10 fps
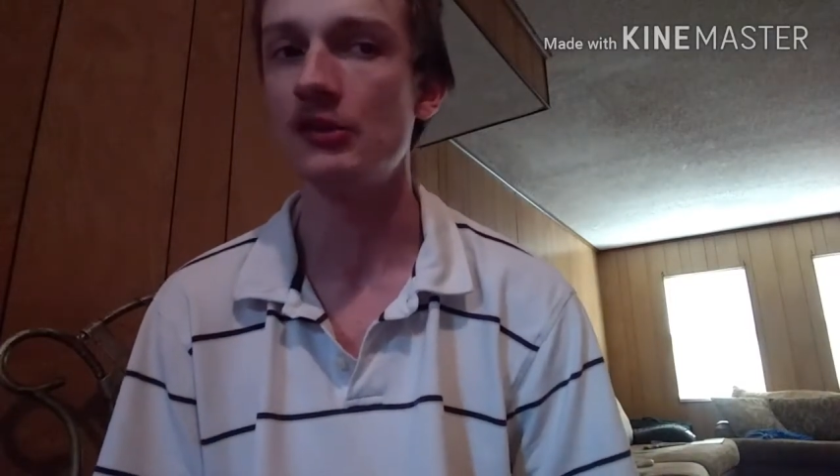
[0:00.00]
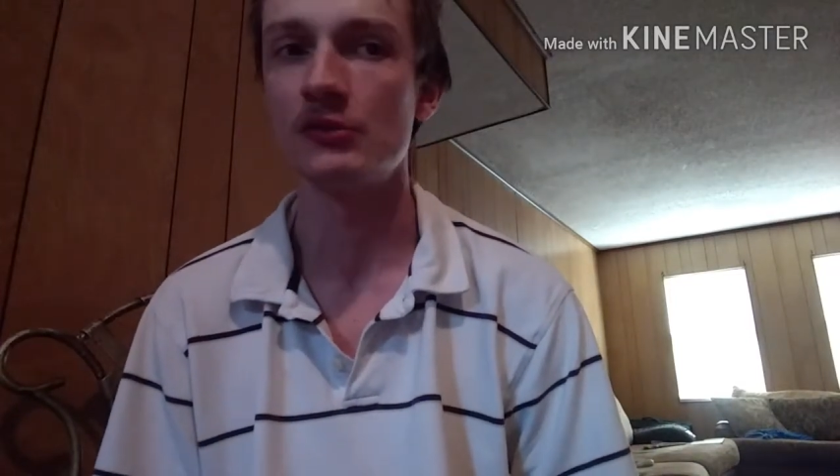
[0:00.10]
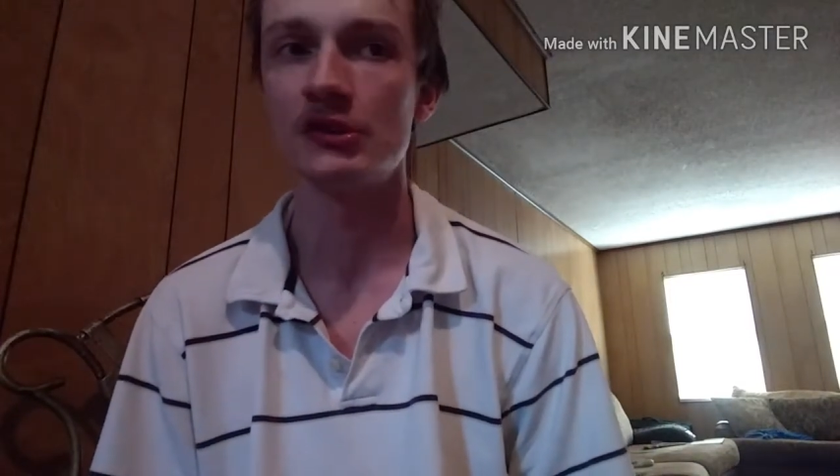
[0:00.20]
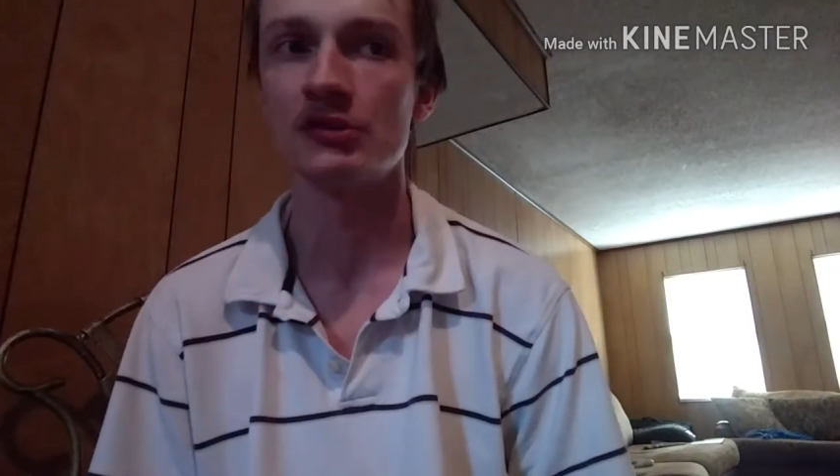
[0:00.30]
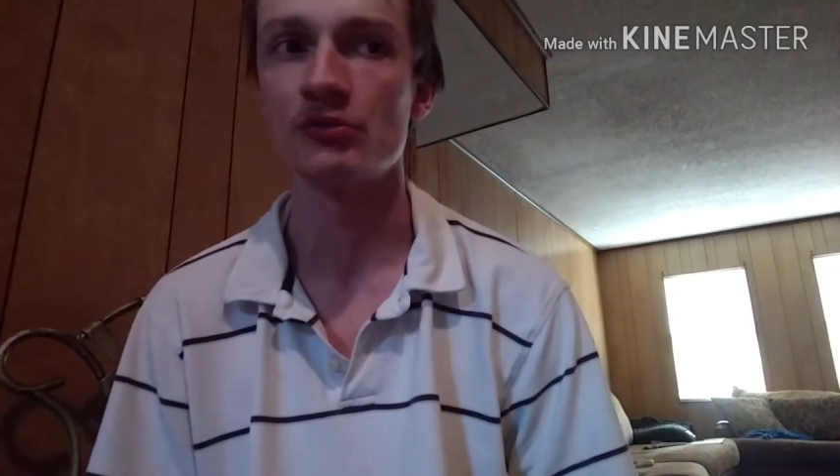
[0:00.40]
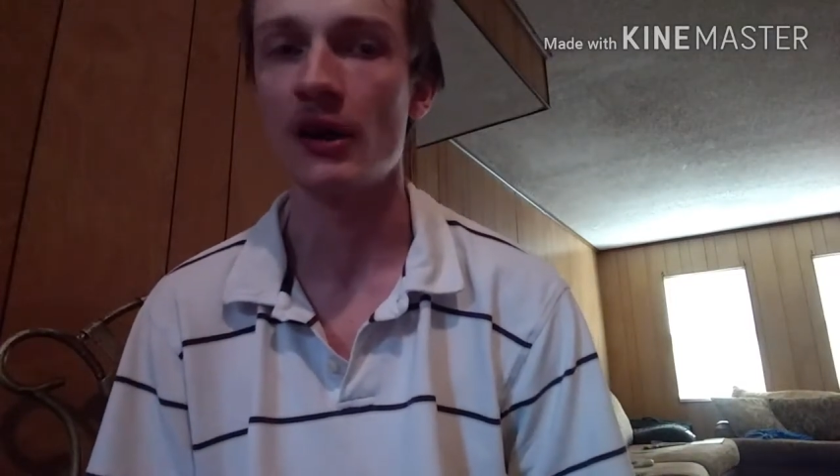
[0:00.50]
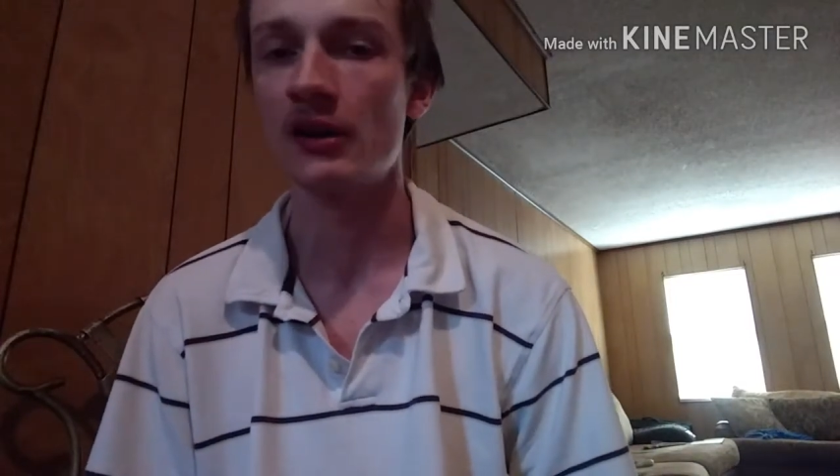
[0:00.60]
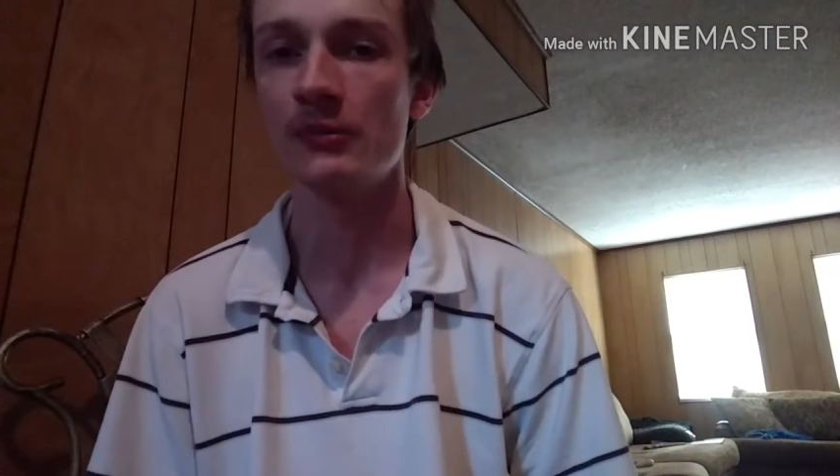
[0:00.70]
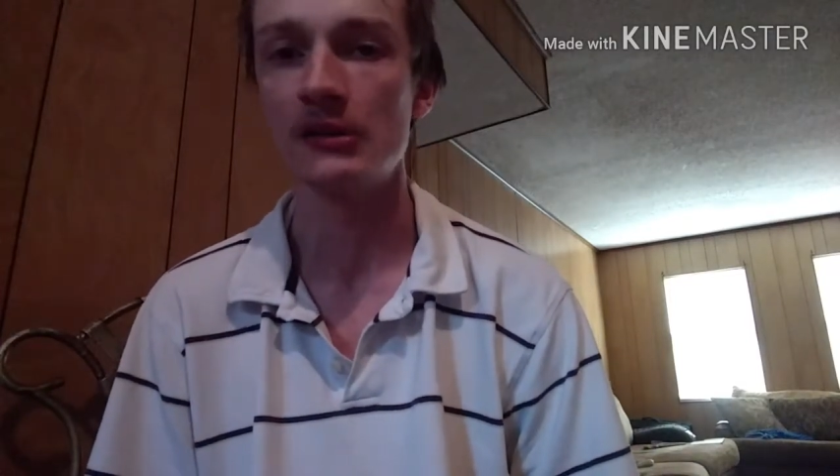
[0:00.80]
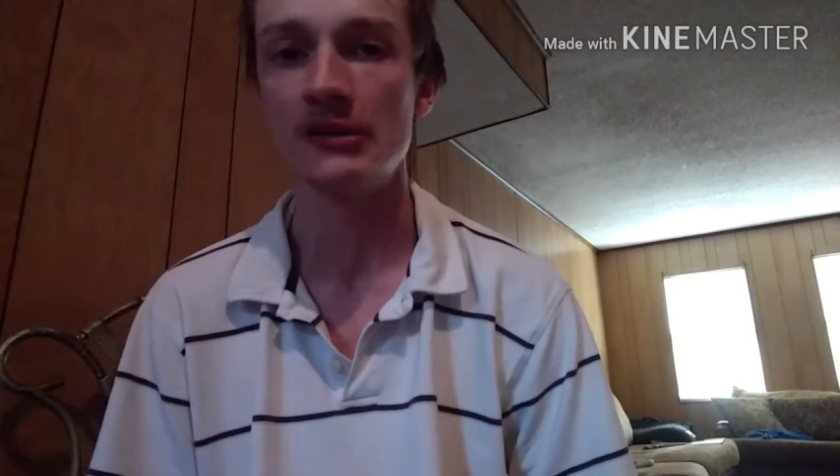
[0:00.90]
you would just
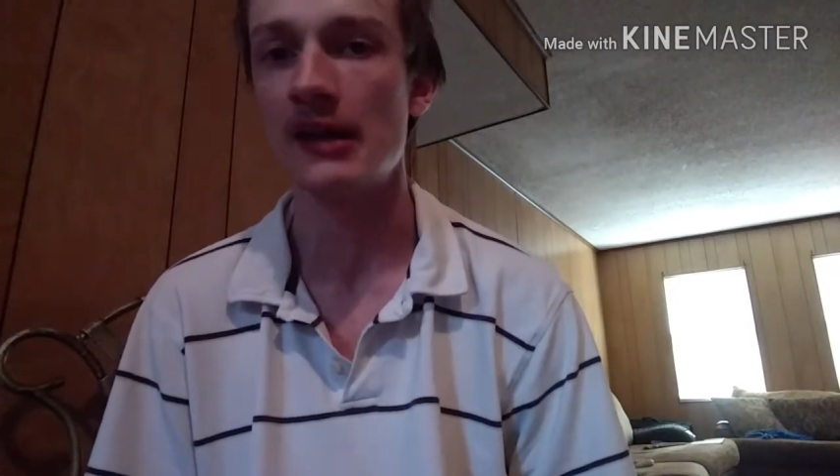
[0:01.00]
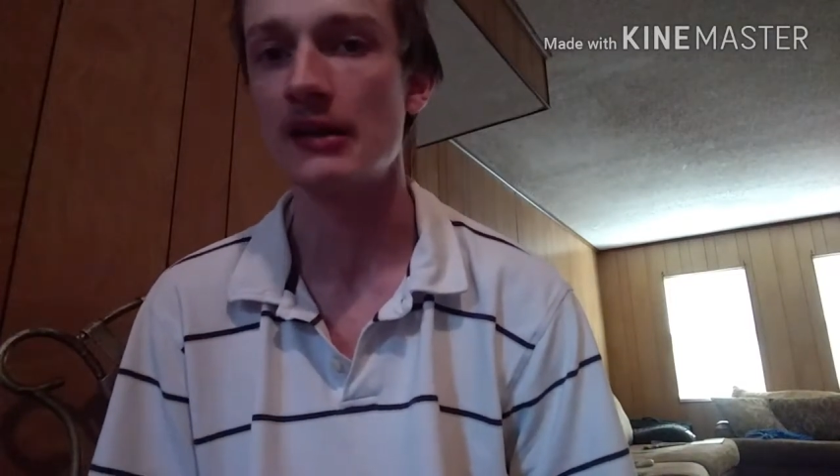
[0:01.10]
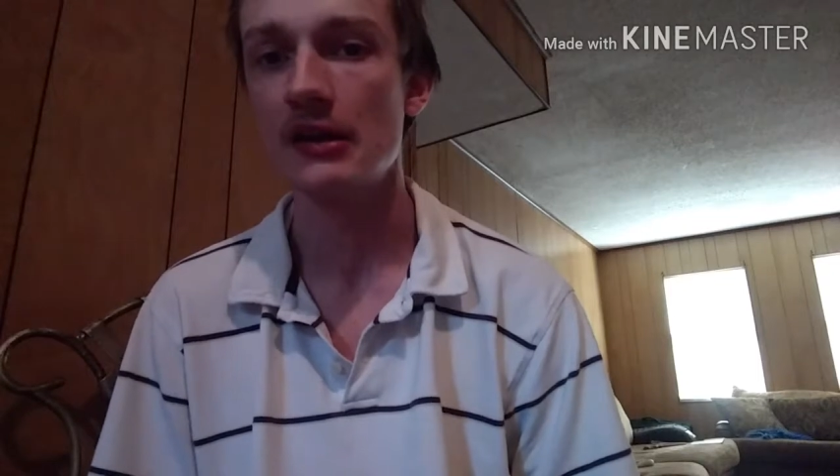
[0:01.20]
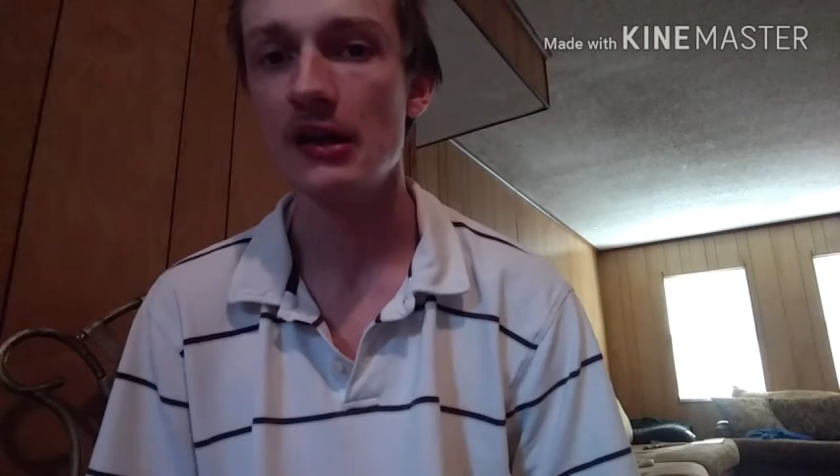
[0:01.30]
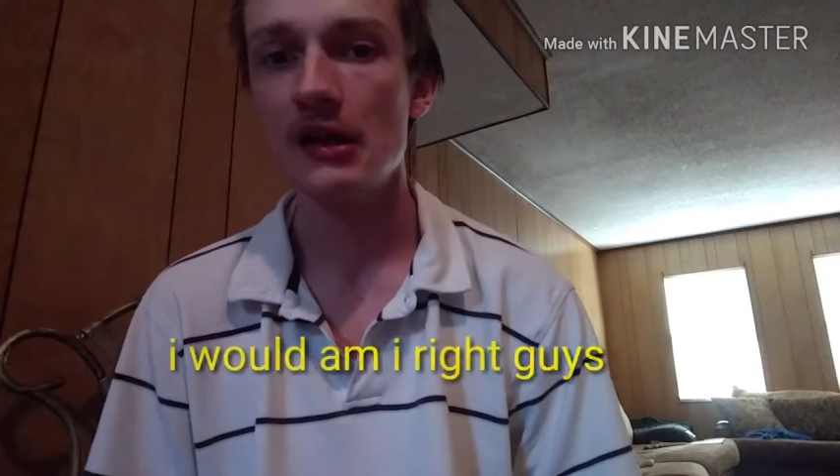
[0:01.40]
randomly take